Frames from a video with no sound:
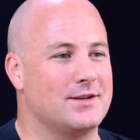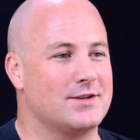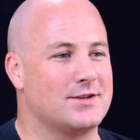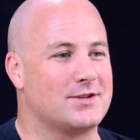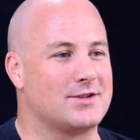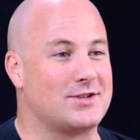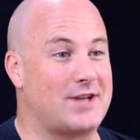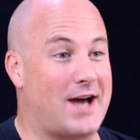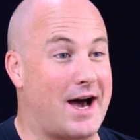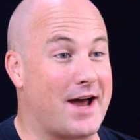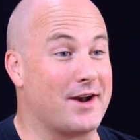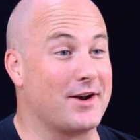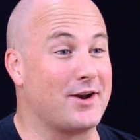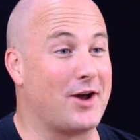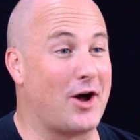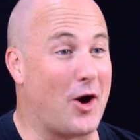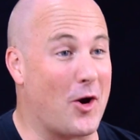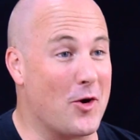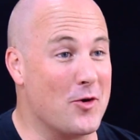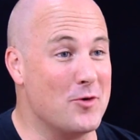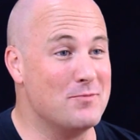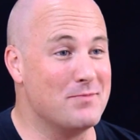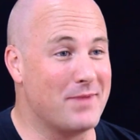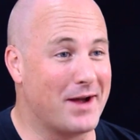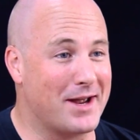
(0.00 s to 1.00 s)
start at
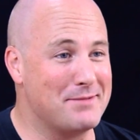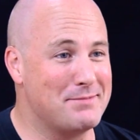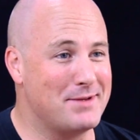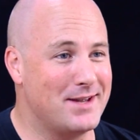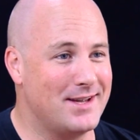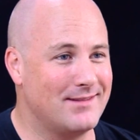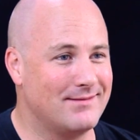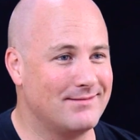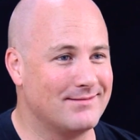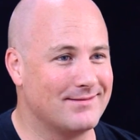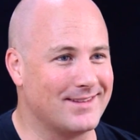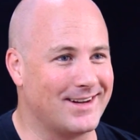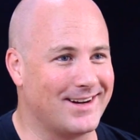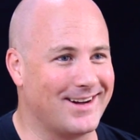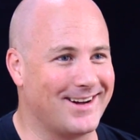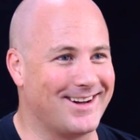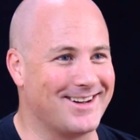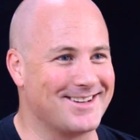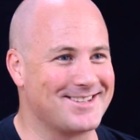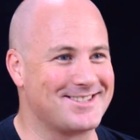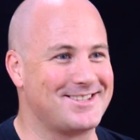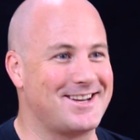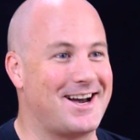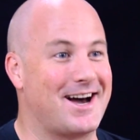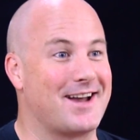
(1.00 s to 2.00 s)
home, maybe
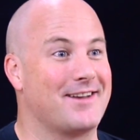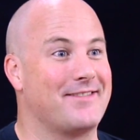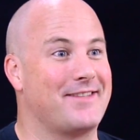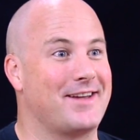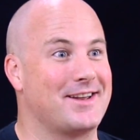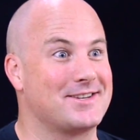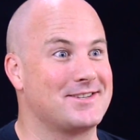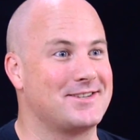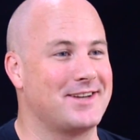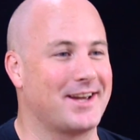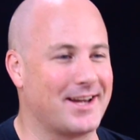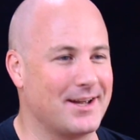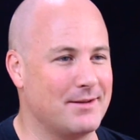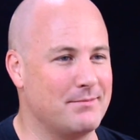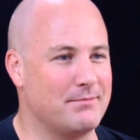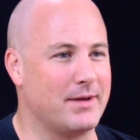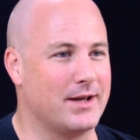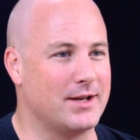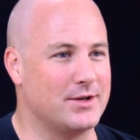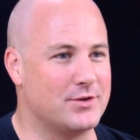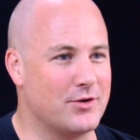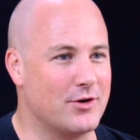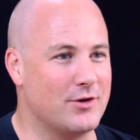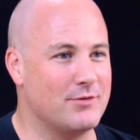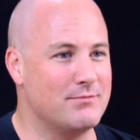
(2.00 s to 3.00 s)
start in that second
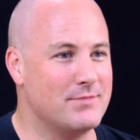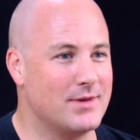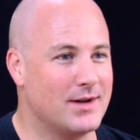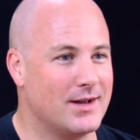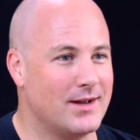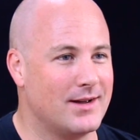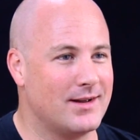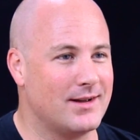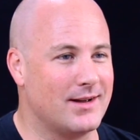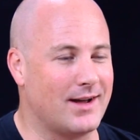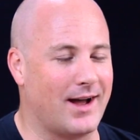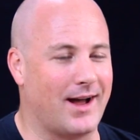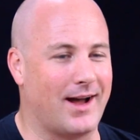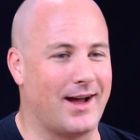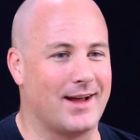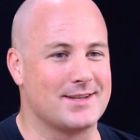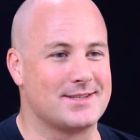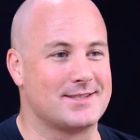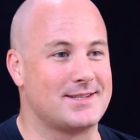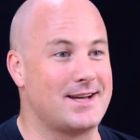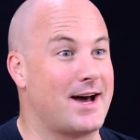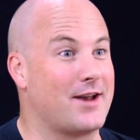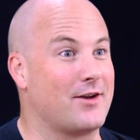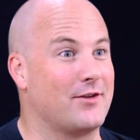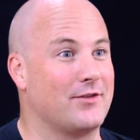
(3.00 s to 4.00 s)
bedroom,
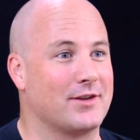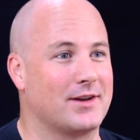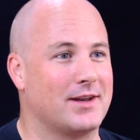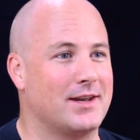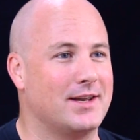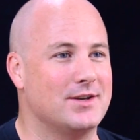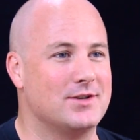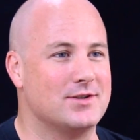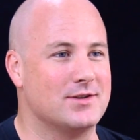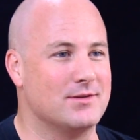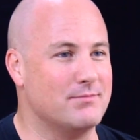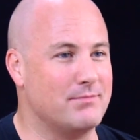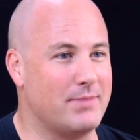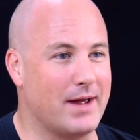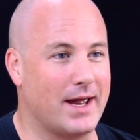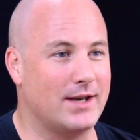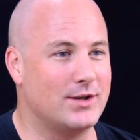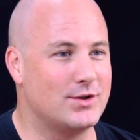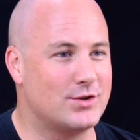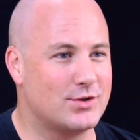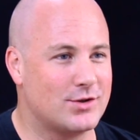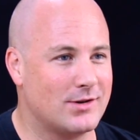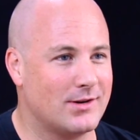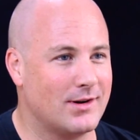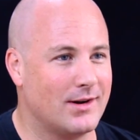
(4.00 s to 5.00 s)
start on the kitchen
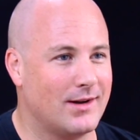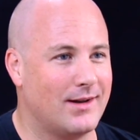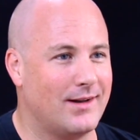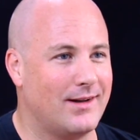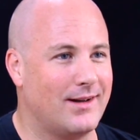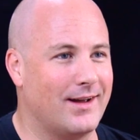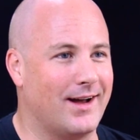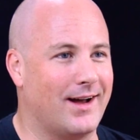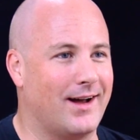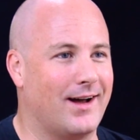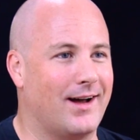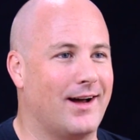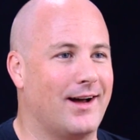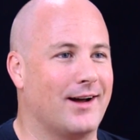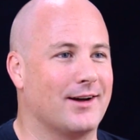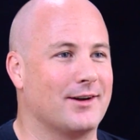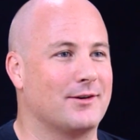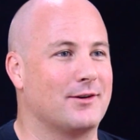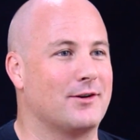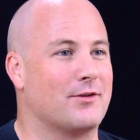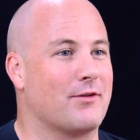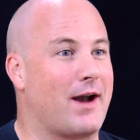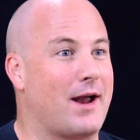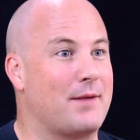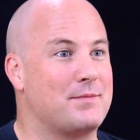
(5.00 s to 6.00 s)
bench,
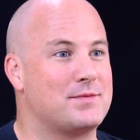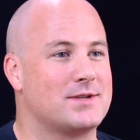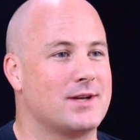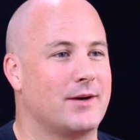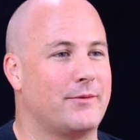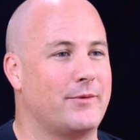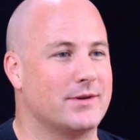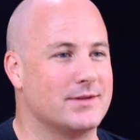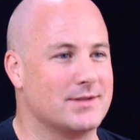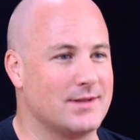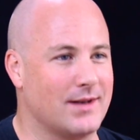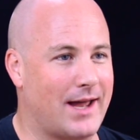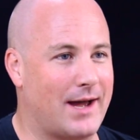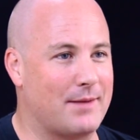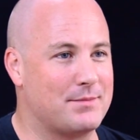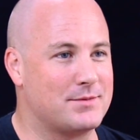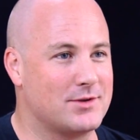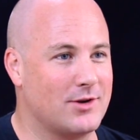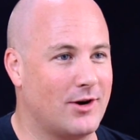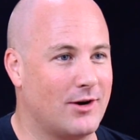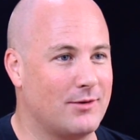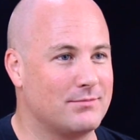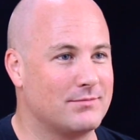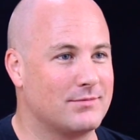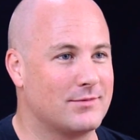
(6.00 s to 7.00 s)
grab someone's
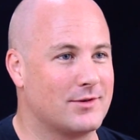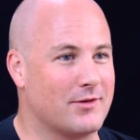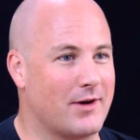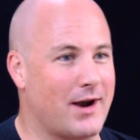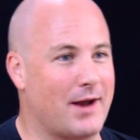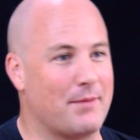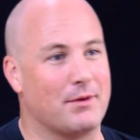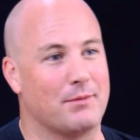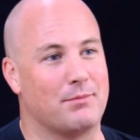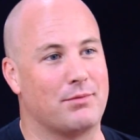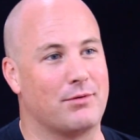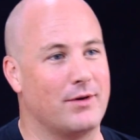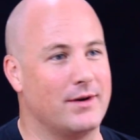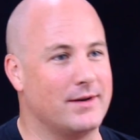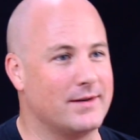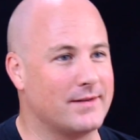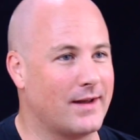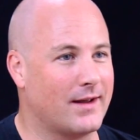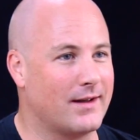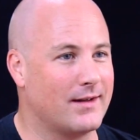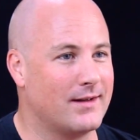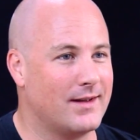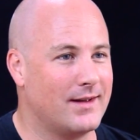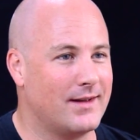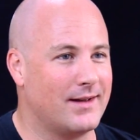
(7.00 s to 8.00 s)
laptop, grab a
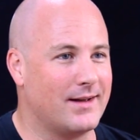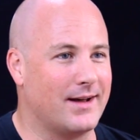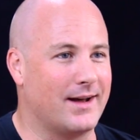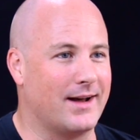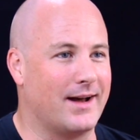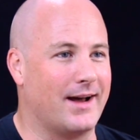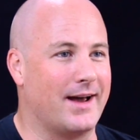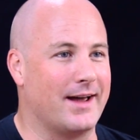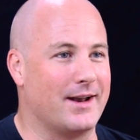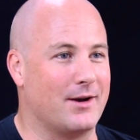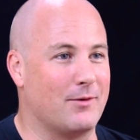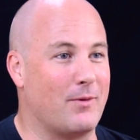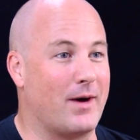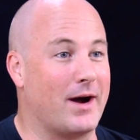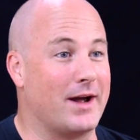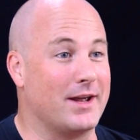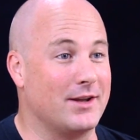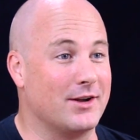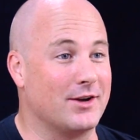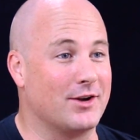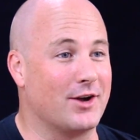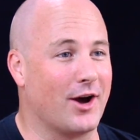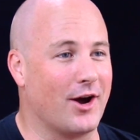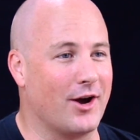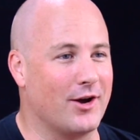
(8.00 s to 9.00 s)
printer, and away
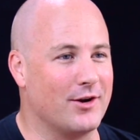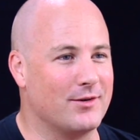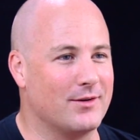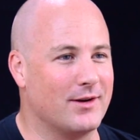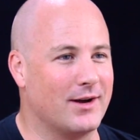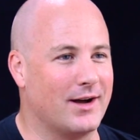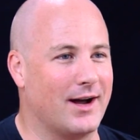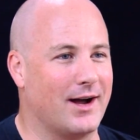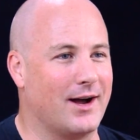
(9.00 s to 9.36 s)
you go.